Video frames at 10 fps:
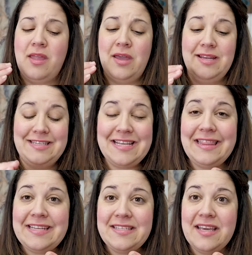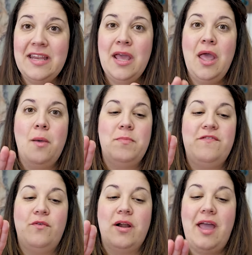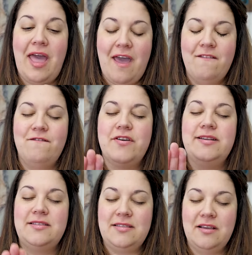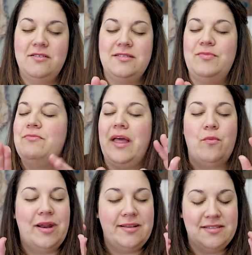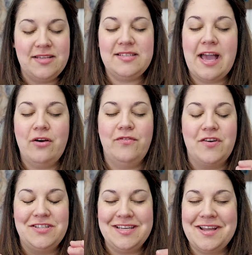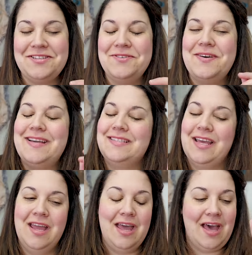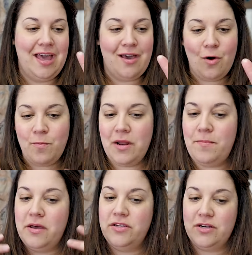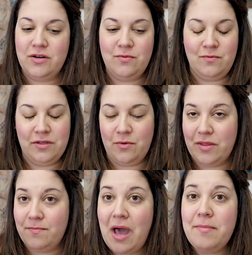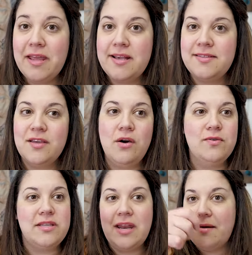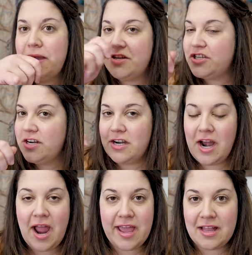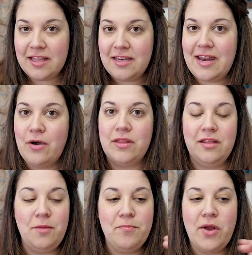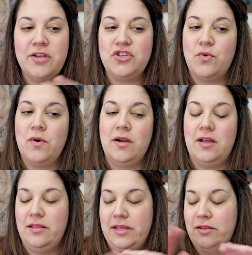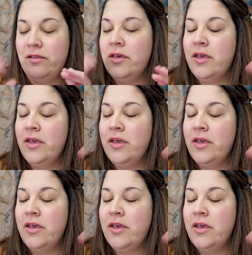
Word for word: and delint it before every single like when I sit down, the first thing I do is I open up under, you know, where the bobbin case goes and I make sure I clean it out with a little brush or a little